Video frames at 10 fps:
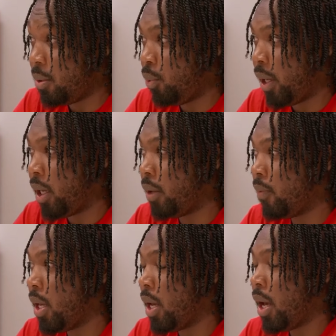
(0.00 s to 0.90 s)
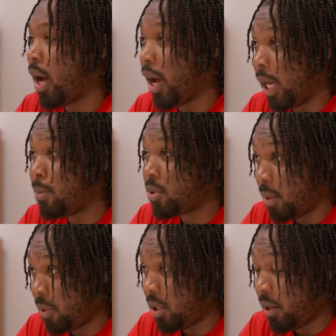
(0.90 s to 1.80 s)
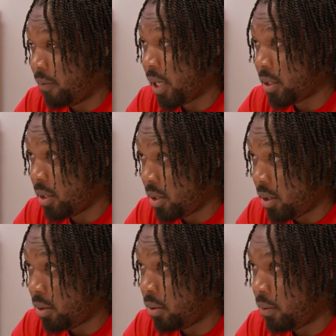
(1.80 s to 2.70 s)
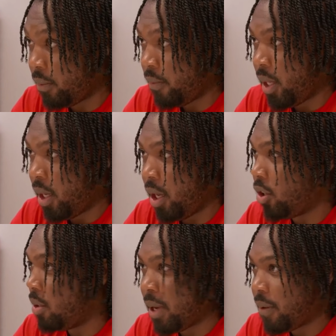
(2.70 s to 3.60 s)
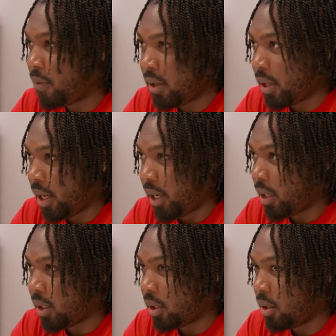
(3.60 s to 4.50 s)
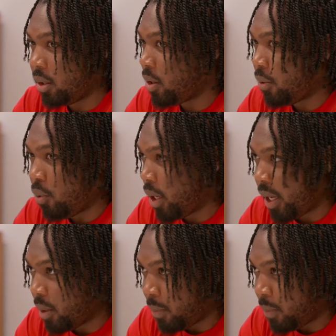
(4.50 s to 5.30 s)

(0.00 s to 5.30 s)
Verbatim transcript: where I am trying to be affectionate to you, and you may feel like you don't want it at the